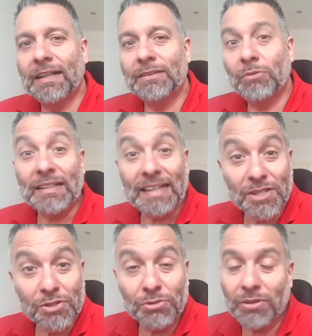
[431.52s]
the right
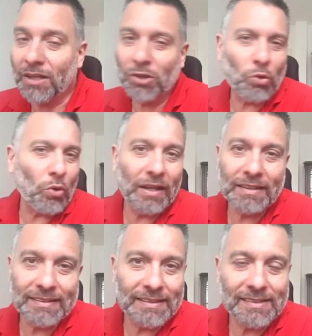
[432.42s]
attitude and
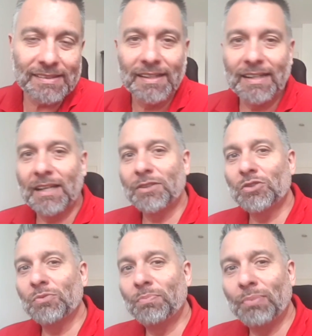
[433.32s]
qualities
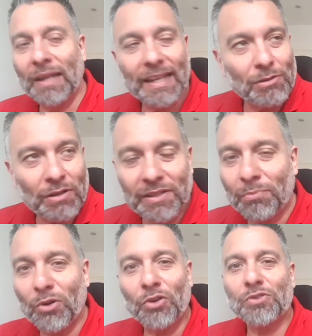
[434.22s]
to play around the
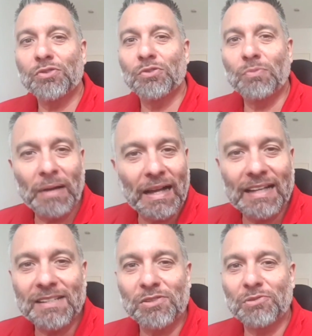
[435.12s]
box, to
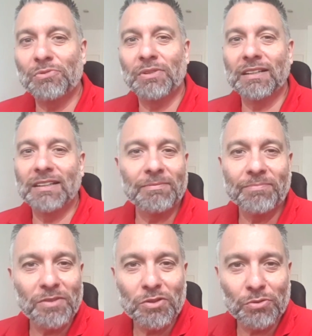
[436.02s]
pass, to
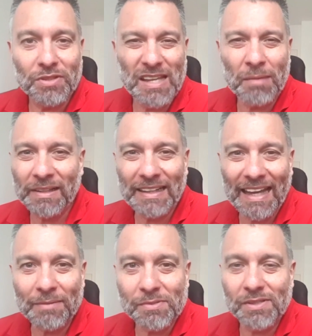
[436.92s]
determine
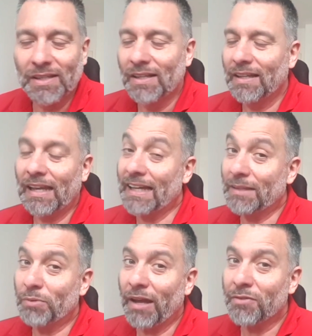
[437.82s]
games
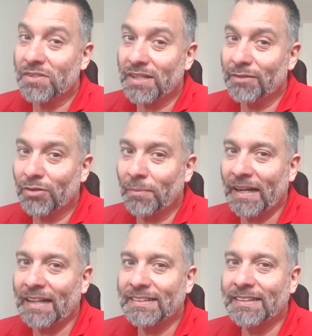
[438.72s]
like we haven't seen from a
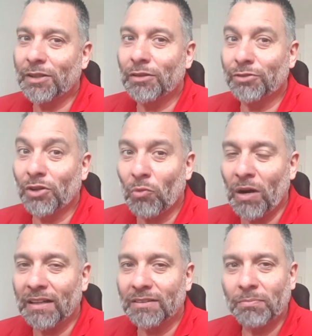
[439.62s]
19-year-old for a
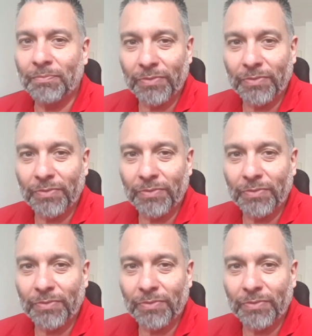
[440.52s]
while.